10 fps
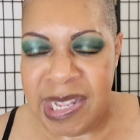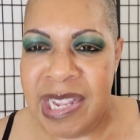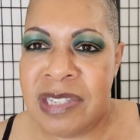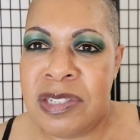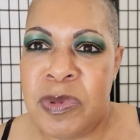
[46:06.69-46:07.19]

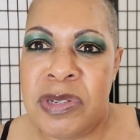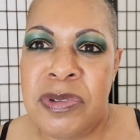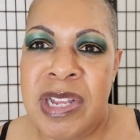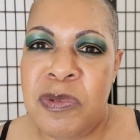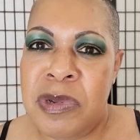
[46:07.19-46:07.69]
Actually, we
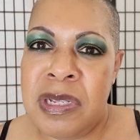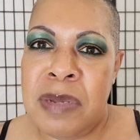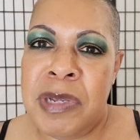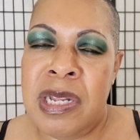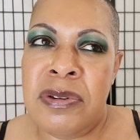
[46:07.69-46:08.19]
do have one
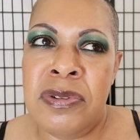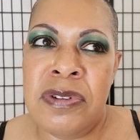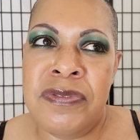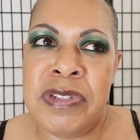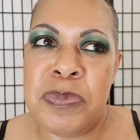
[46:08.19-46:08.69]
coming. I don't
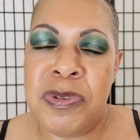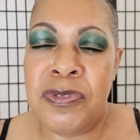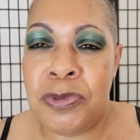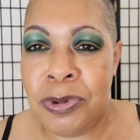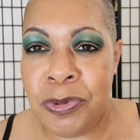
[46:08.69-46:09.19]
know if it's
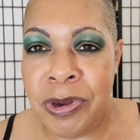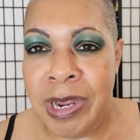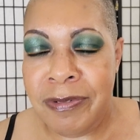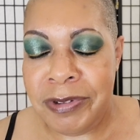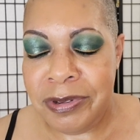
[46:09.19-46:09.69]
before or
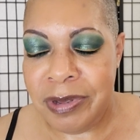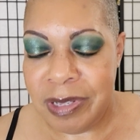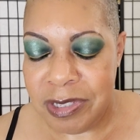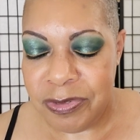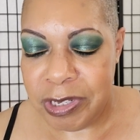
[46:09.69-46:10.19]
after
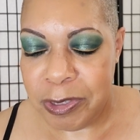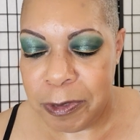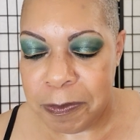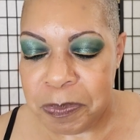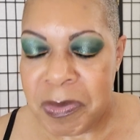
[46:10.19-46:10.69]
this
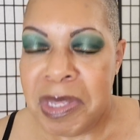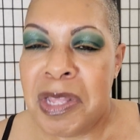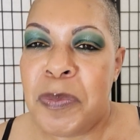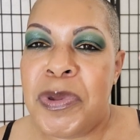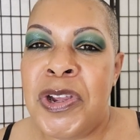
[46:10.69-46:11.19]
video,
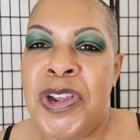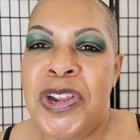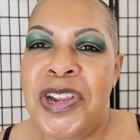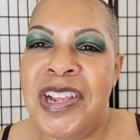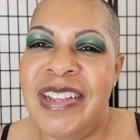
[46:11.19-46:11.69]
but her,